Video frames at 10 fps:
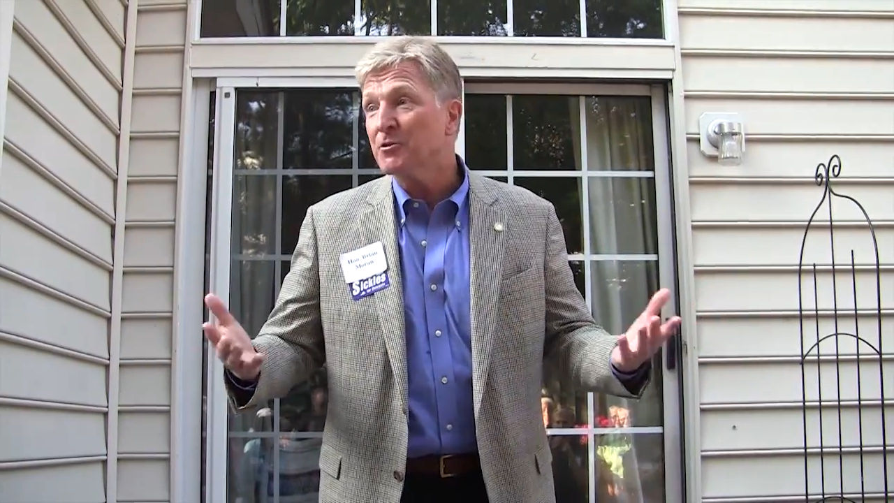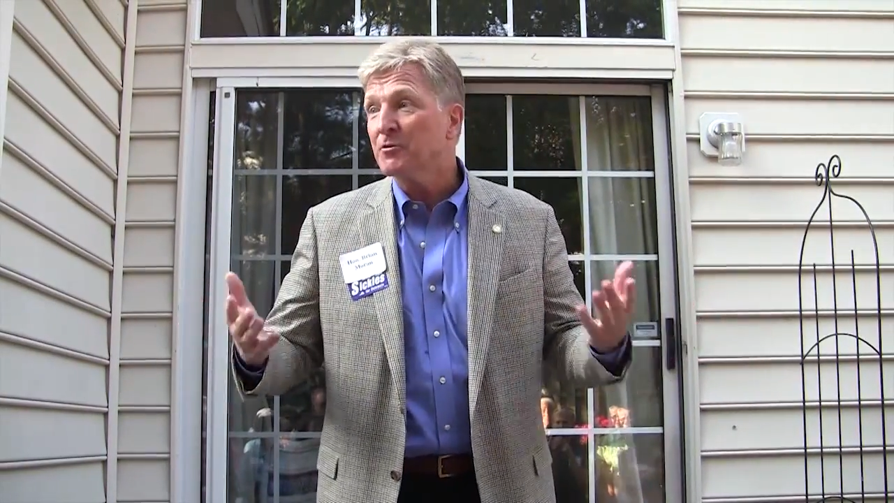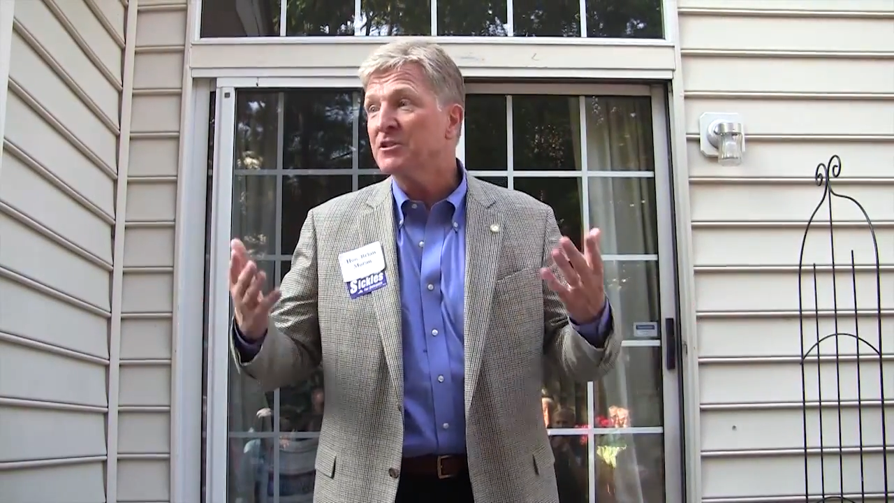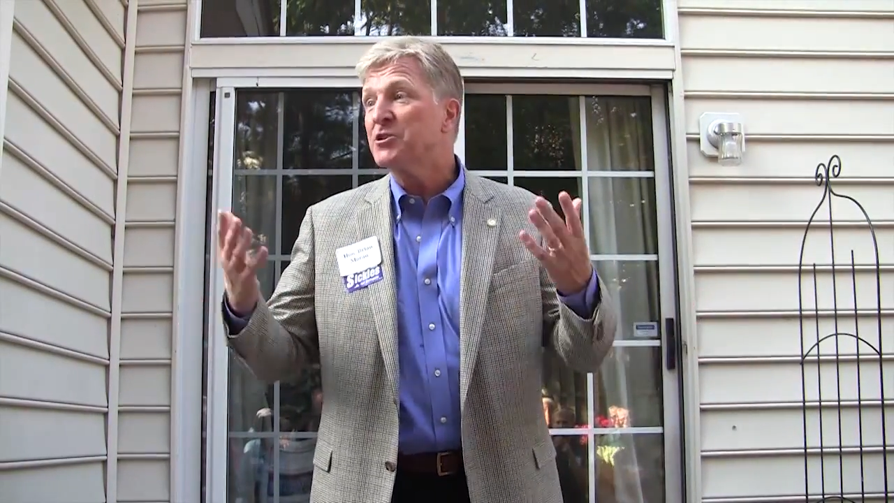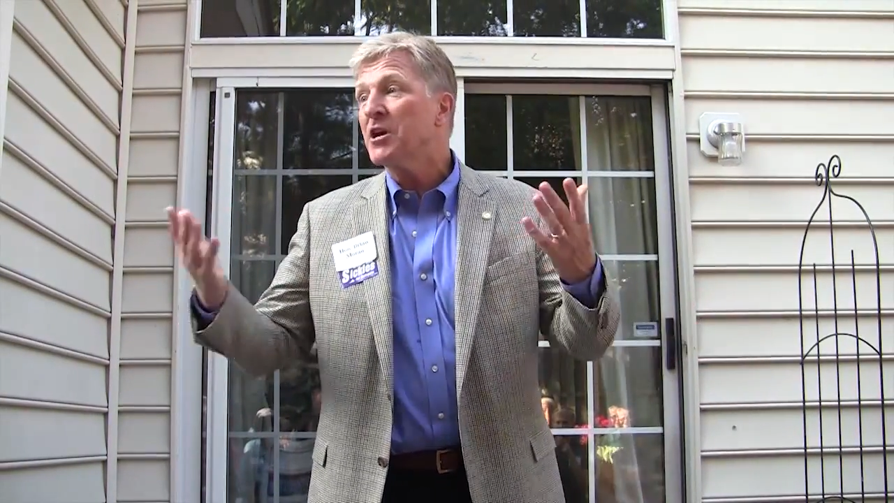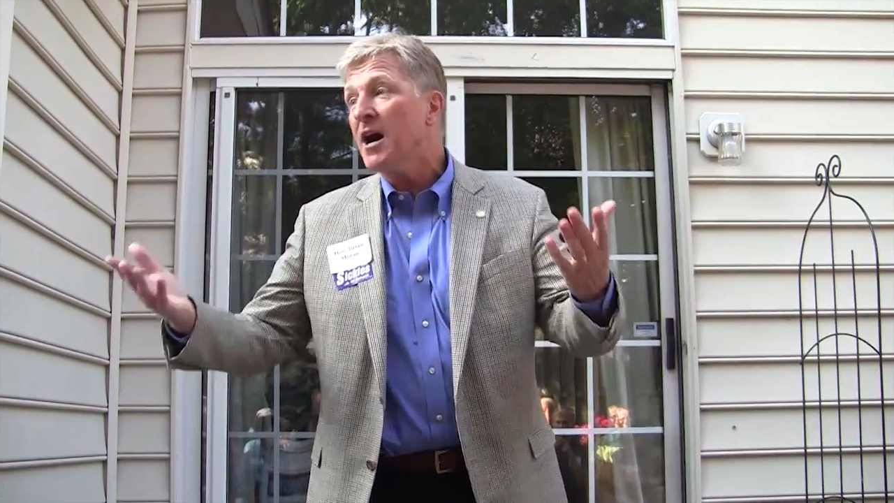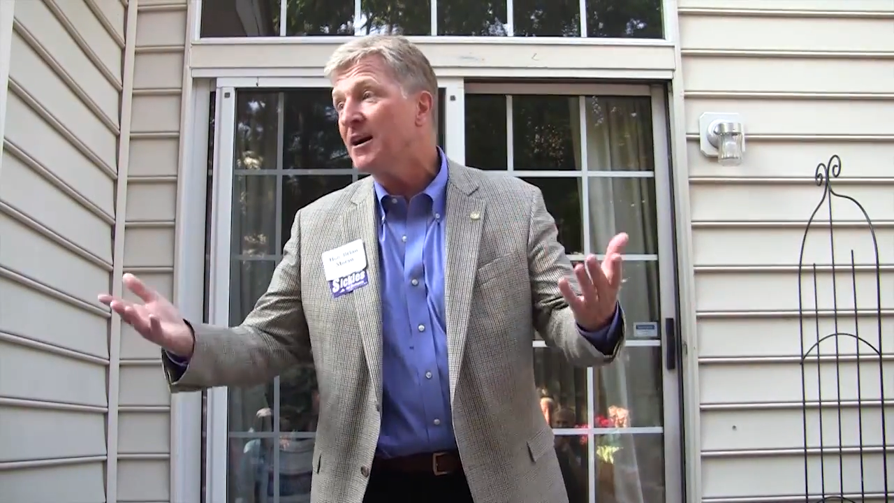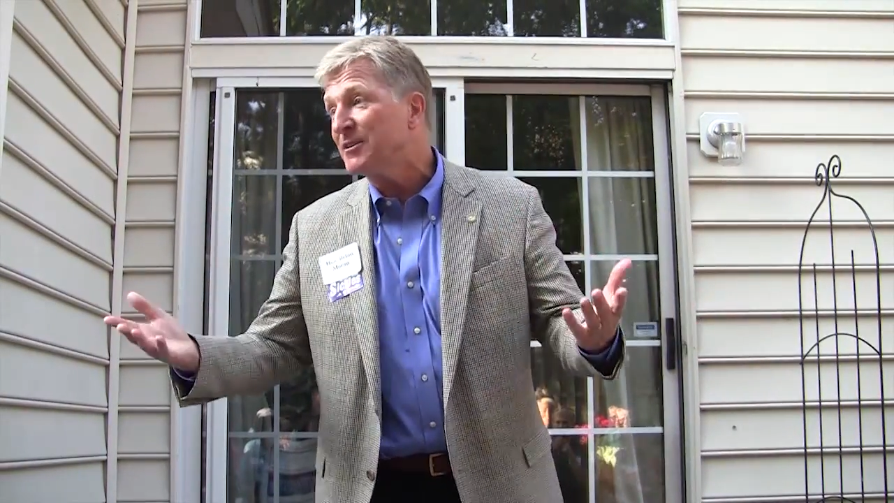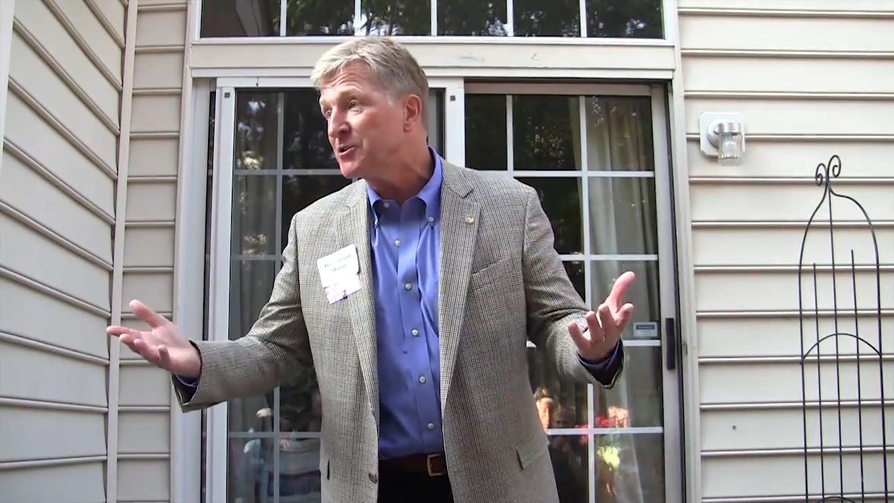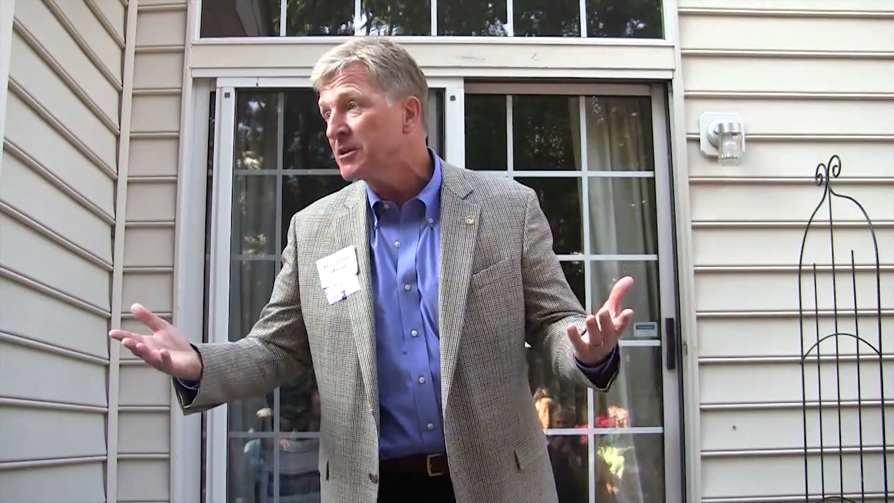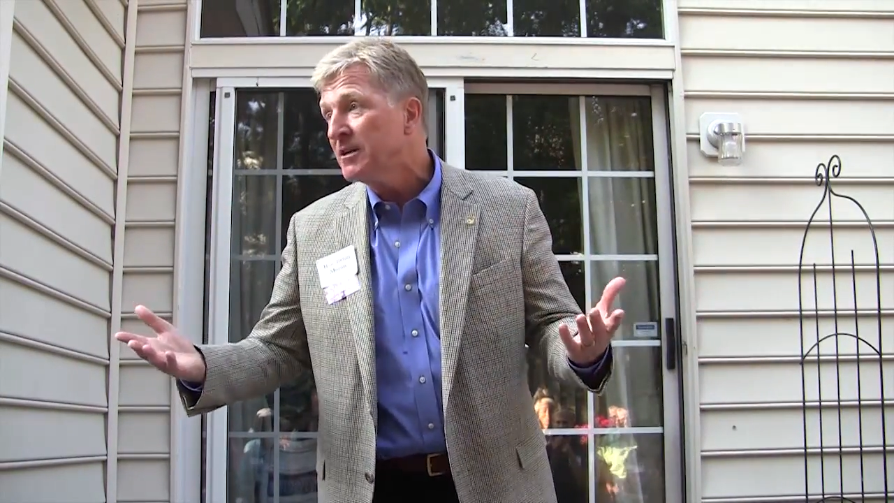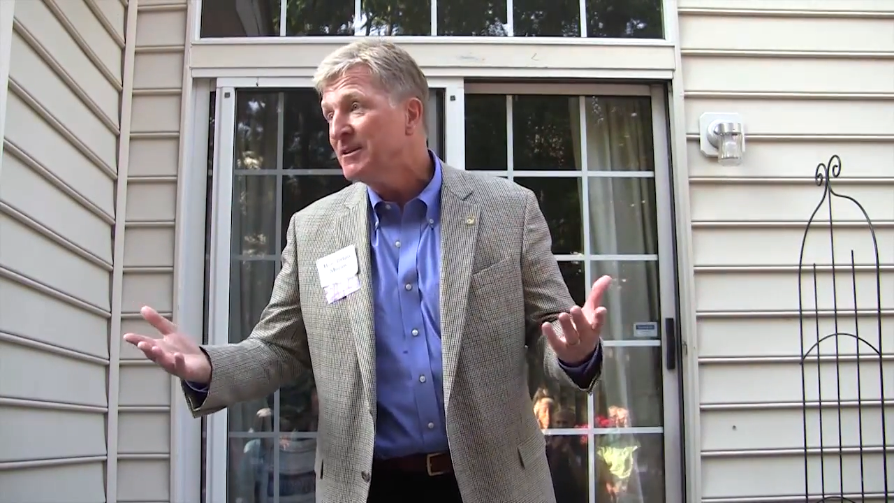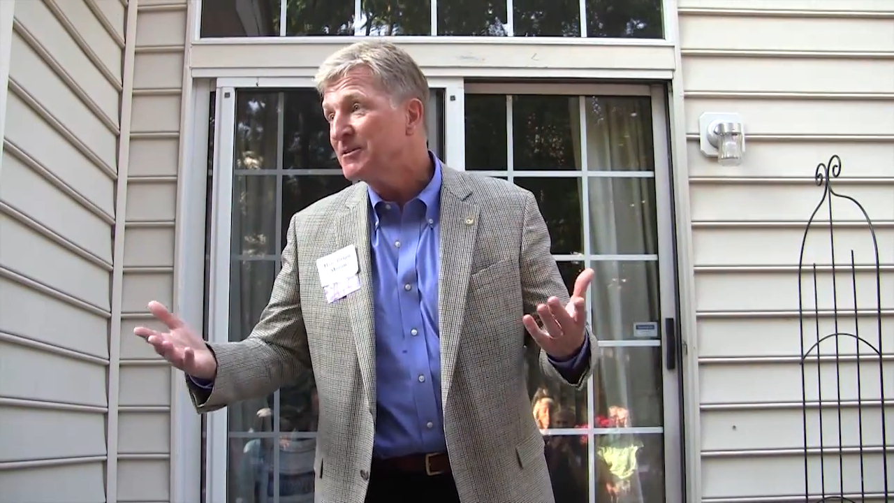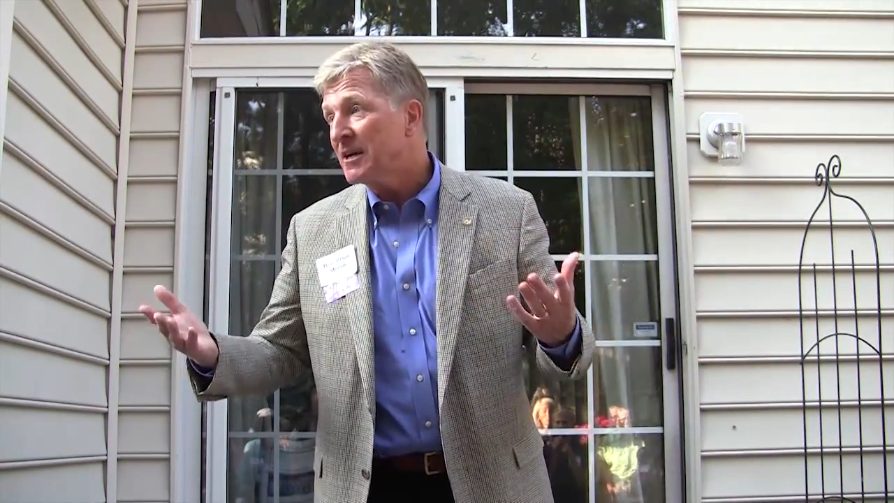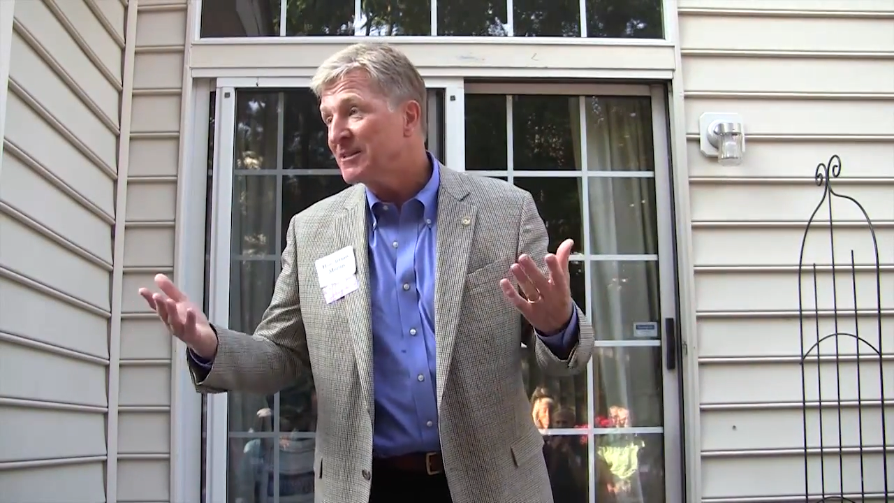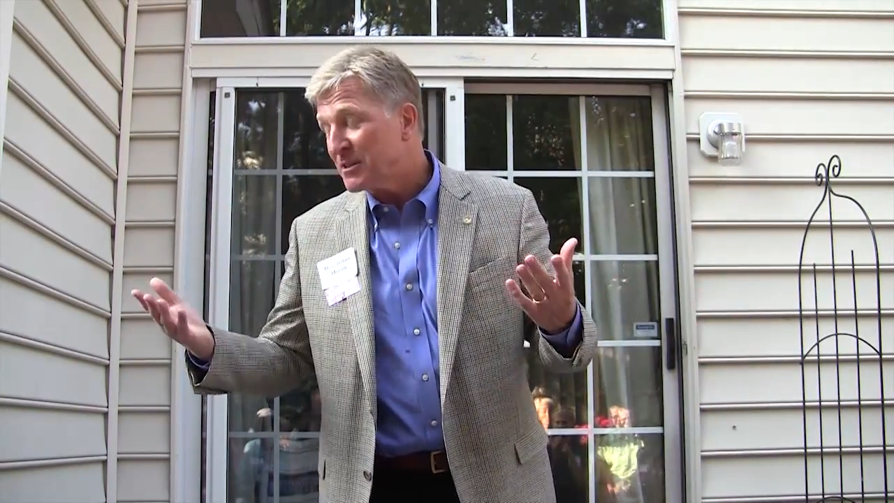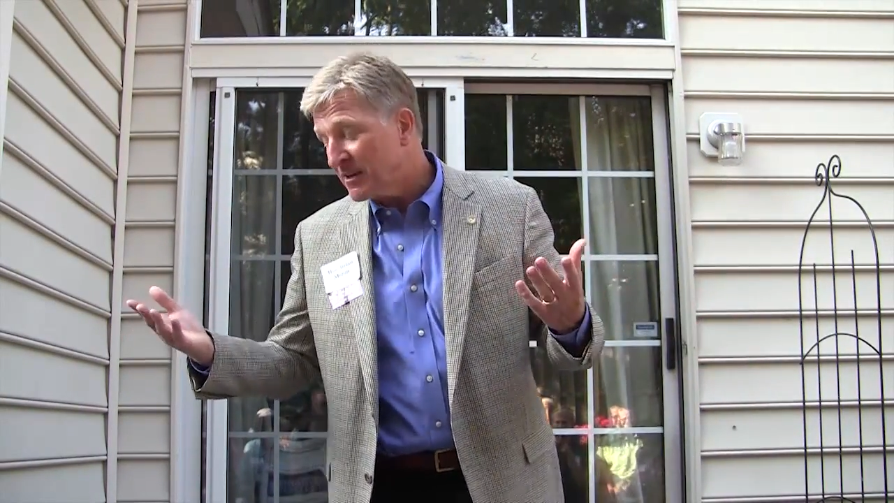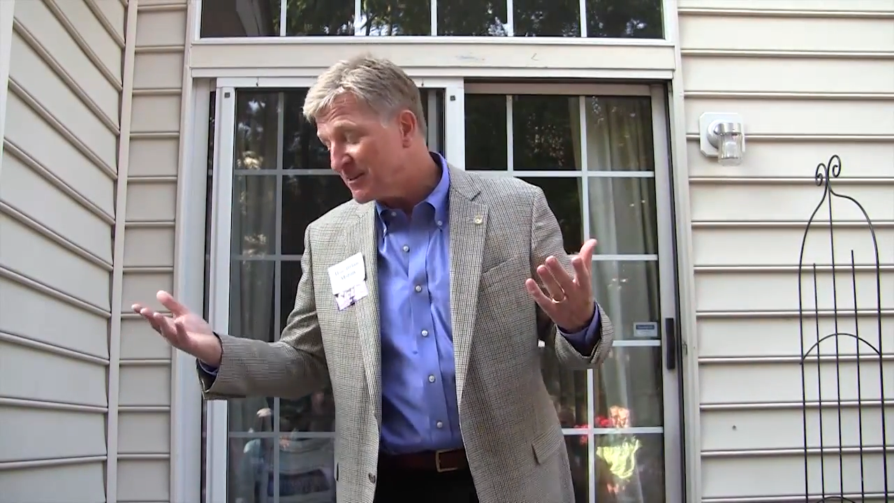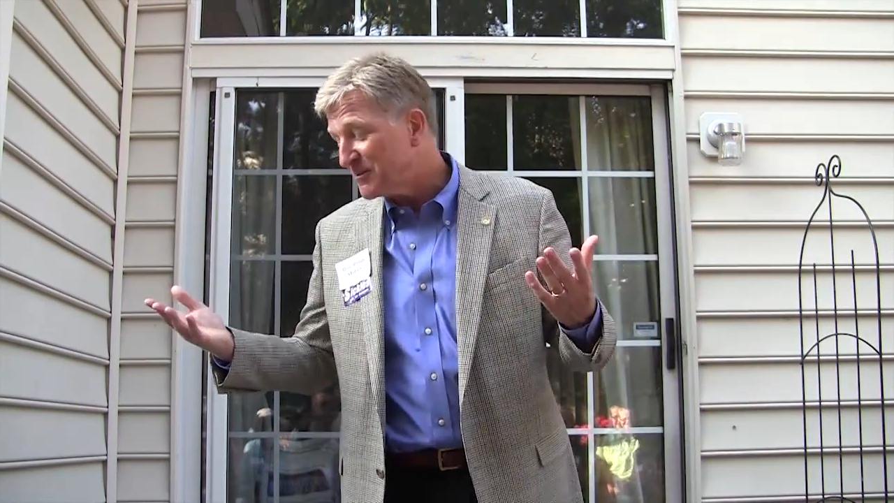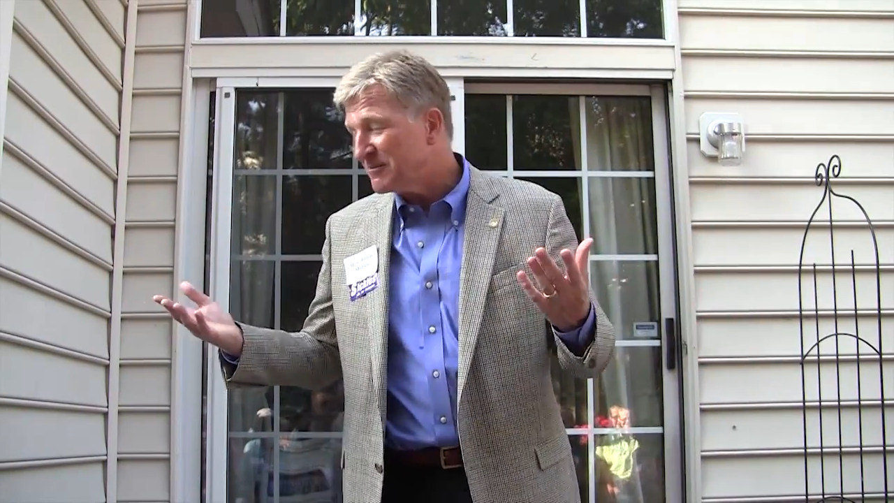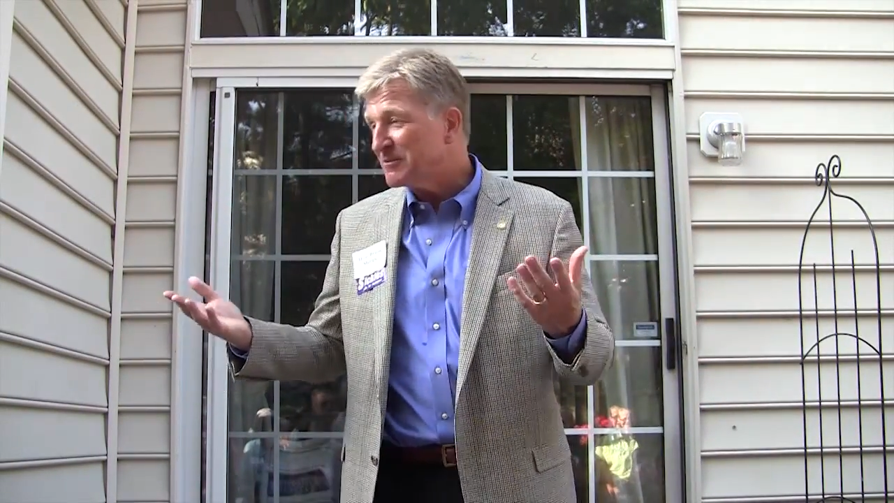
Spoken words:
to a judge that they're